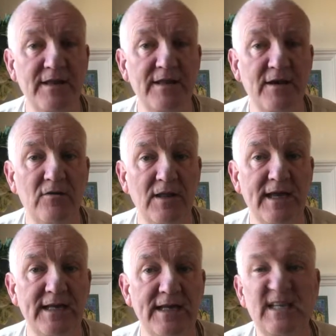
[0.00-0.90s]
the old
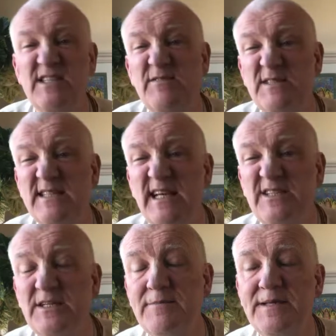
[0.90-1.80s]
lady, and she was
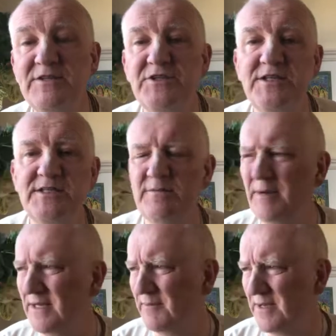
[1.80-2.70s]
essentially being cheated
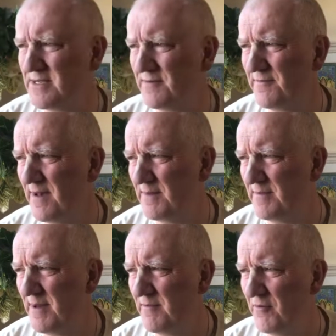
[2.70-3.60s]
by some family
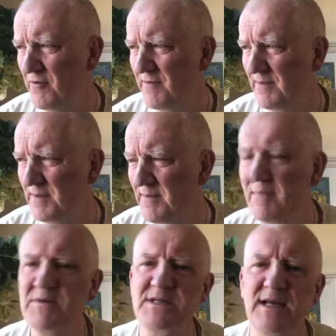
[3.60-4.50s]
member or family
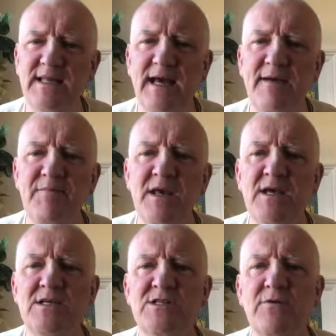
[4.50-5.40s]
members like that.
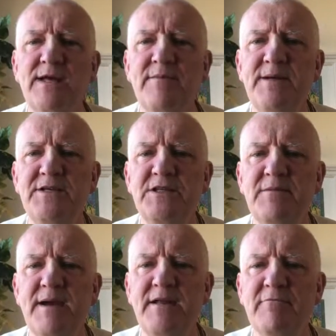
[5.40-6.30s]
So he immediately
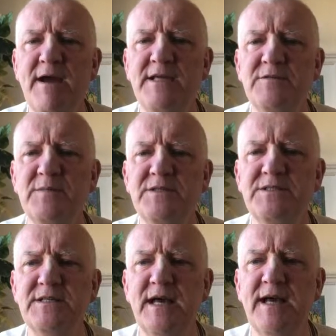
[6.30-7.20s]
made
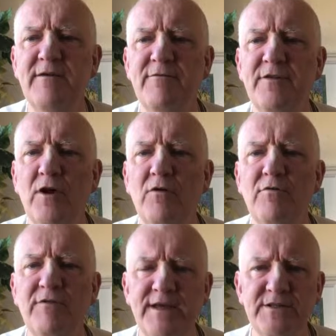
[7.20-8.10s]
arrangements for the whole
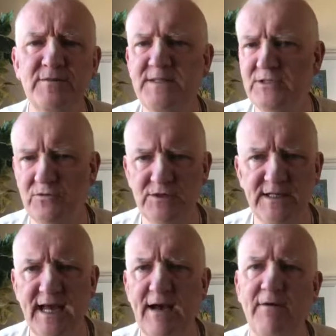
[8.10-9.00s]
thing to be
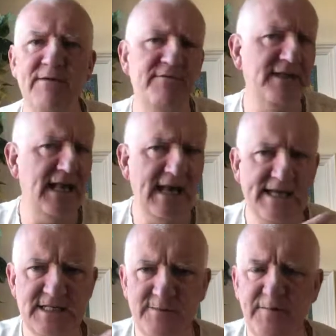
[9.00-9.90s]
sorted out, and for the
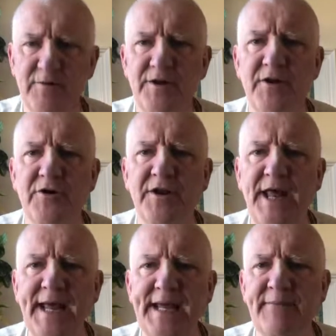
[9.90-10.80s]
land to be put in her
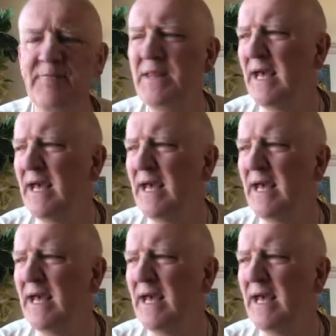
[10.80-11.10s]
name,